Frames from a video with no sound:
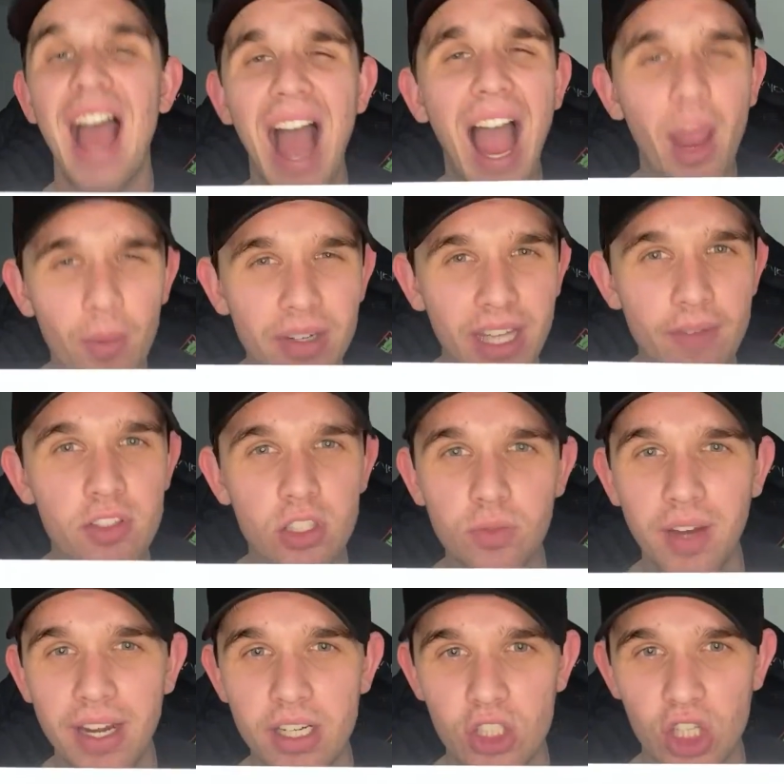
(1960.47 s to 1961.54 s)
I would give it to
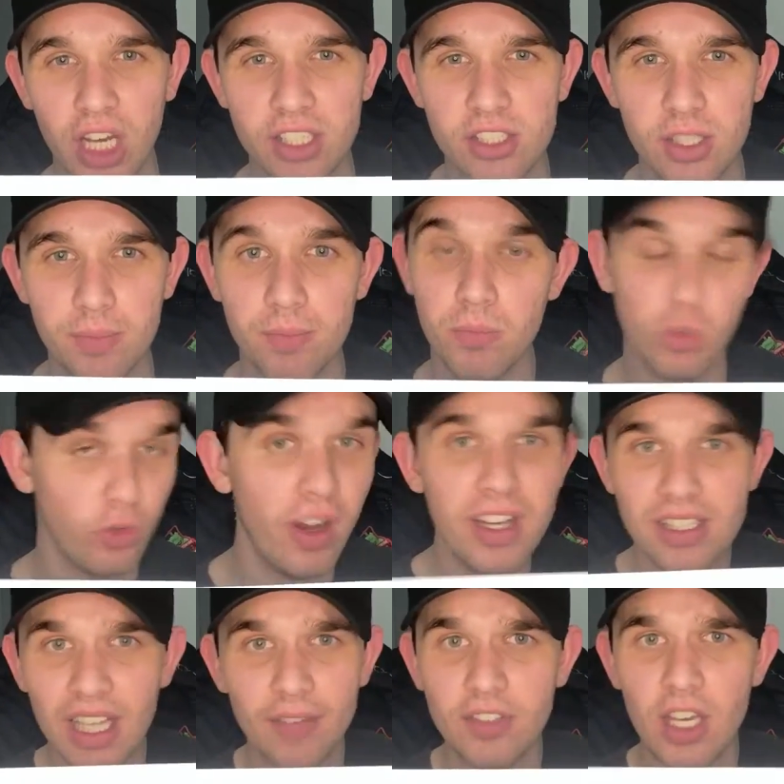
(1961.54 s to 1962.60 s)
Randy Johnson.
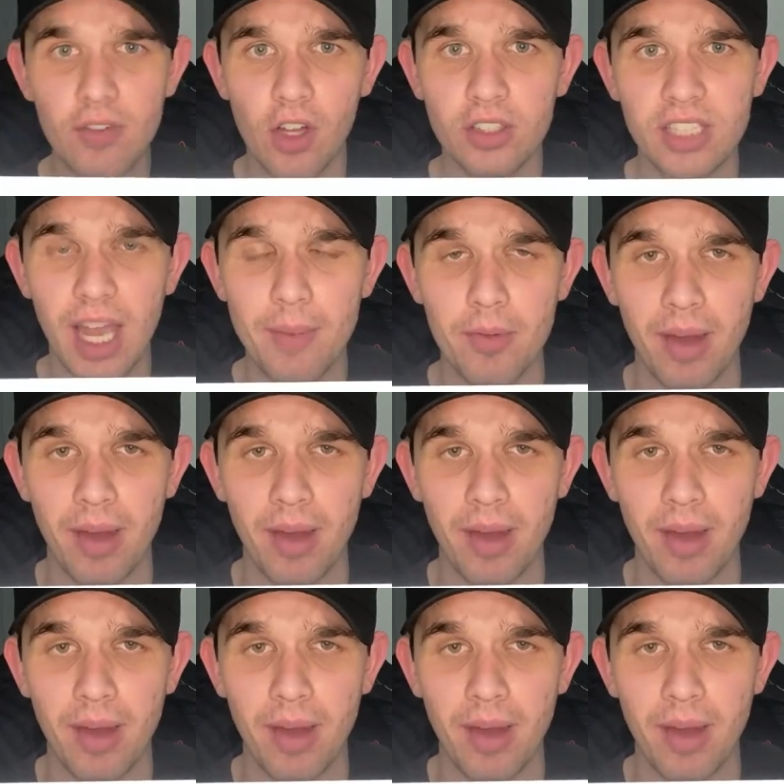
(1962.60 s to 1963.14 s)
Greatest lefty of all time,